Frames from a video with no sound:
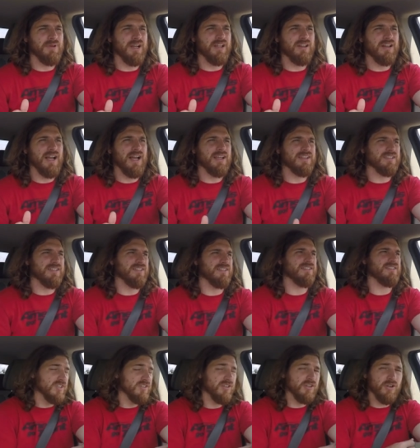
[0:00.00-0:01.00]
my
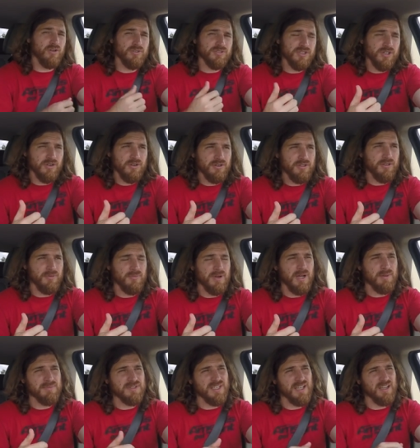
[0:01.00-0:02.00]
classes. The girls are going to their
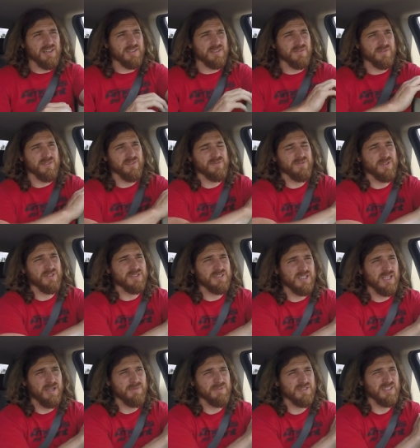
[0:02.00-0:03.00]
mom's house for the first
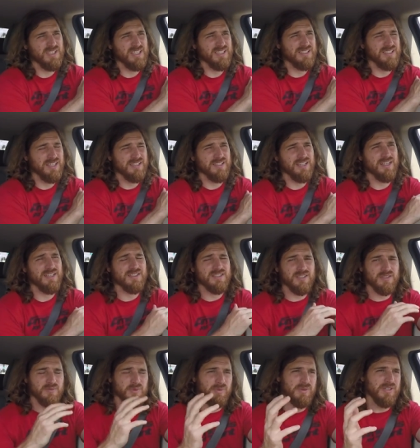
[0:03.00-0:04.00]
time in like ten days
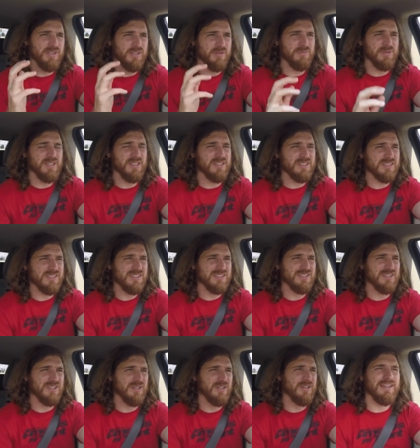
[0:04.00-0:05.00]
because we went to the beach,
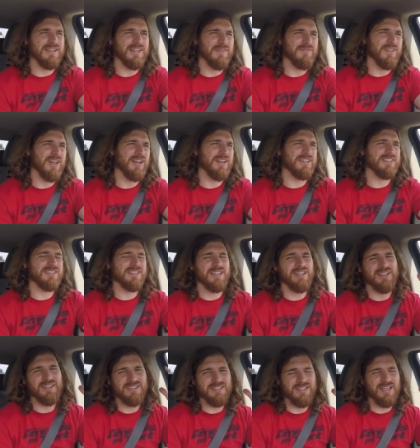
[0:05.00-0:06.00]
so I'm not
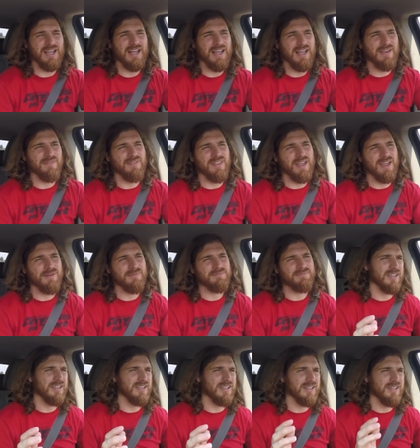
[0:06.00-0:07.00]
excited to not have
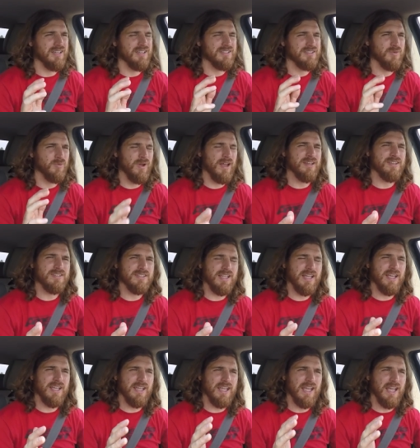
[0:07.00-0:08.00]
them. It is a
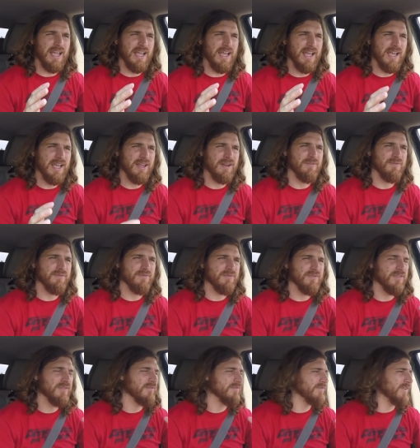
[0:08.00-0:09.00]
Wednesday and
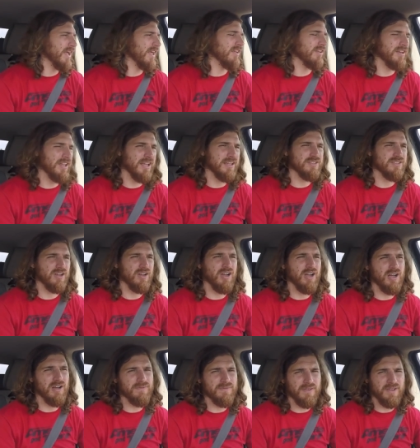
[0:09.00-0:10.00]
Fallon has
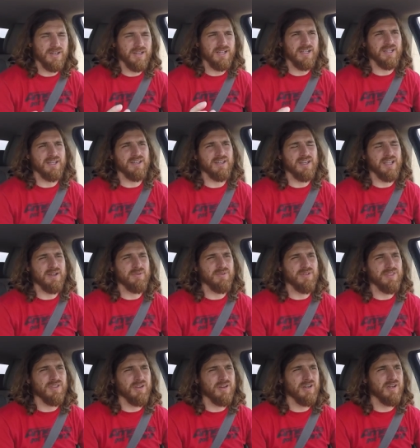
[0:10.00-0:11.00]
off, and I get a night
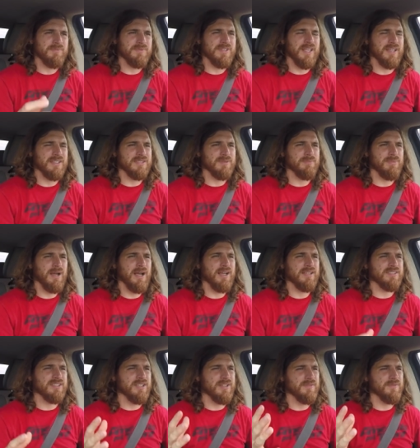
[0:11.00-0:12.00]
with her, take some
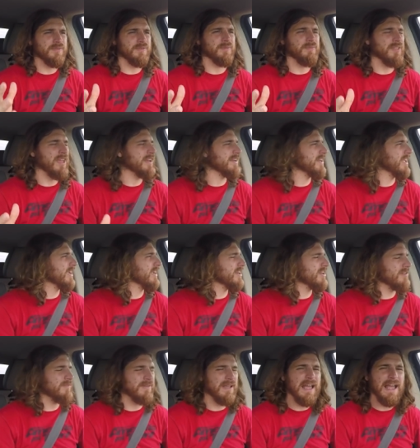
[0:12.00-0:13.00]
positive from that
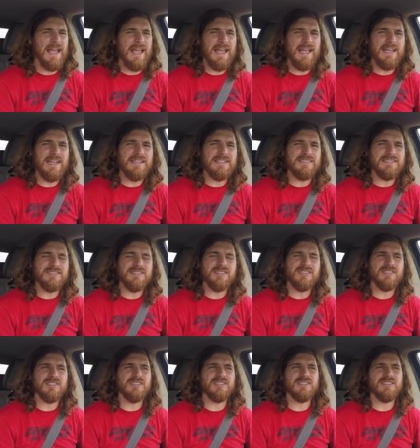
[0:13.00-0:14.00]
negative, and